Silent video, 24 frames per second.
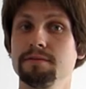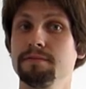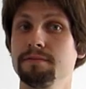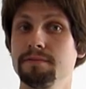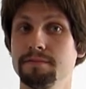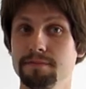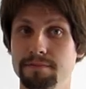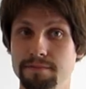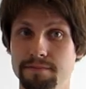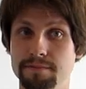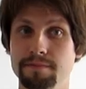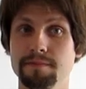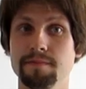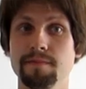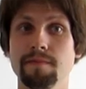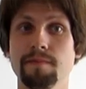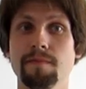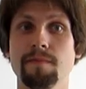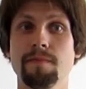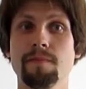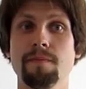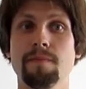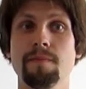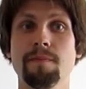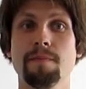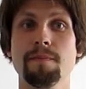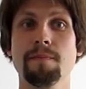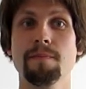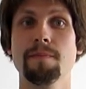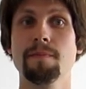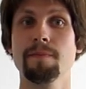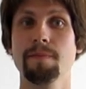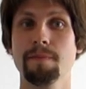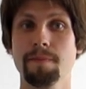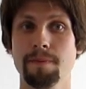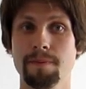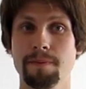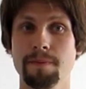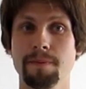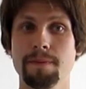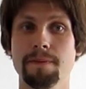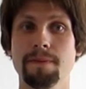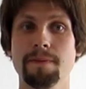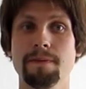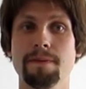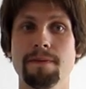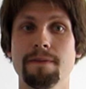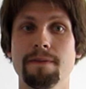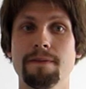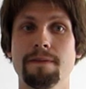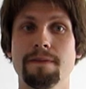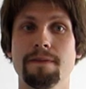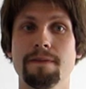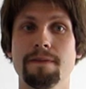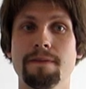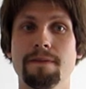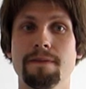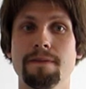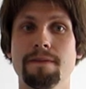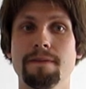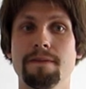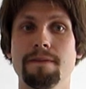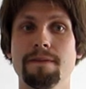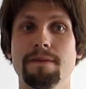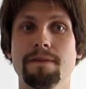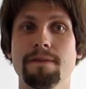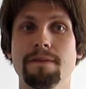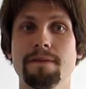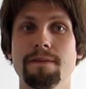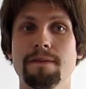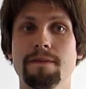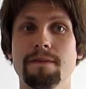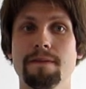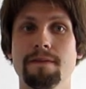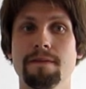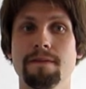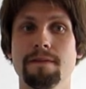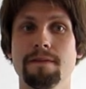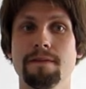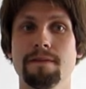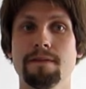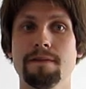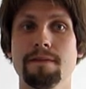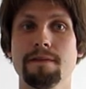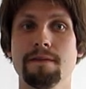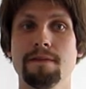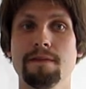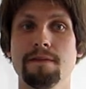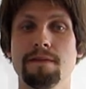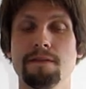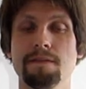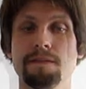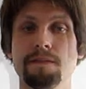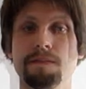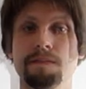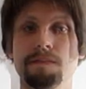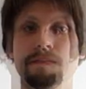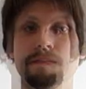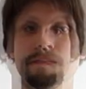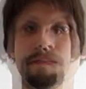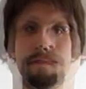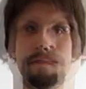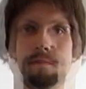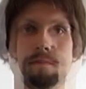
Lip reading: Nobody speaks.